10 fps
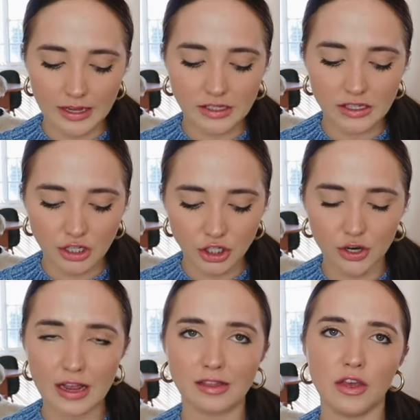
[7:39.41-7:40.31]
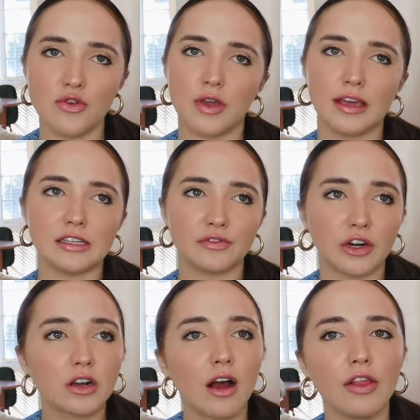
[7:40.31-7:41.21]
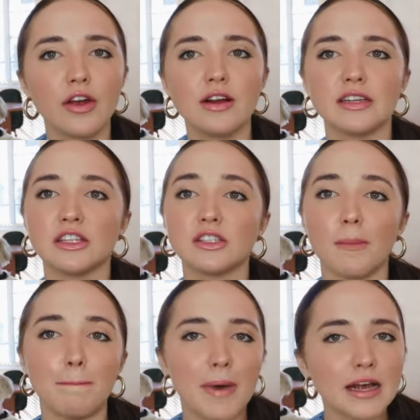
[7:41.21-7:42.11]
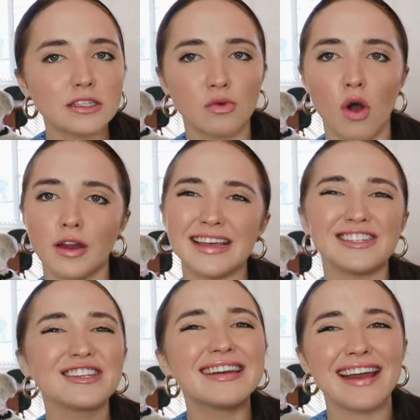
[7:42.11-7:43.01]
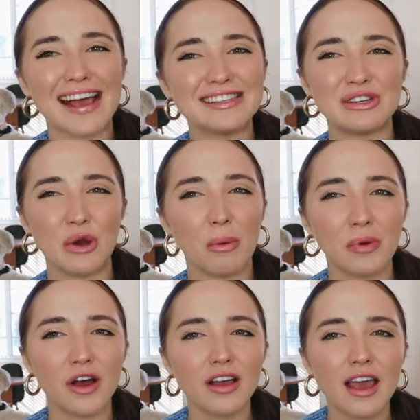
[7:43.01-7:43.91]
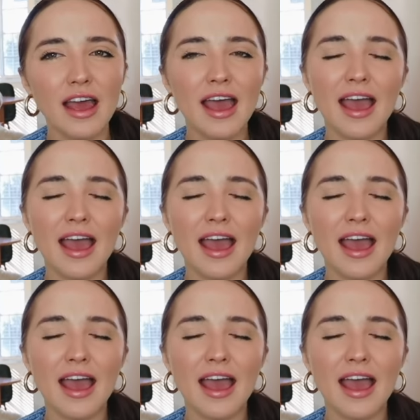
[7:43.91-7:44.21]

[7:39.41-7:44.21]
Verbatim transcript: It's such a great thing, you can get different colors, it's the best quality, it's just a nice notebook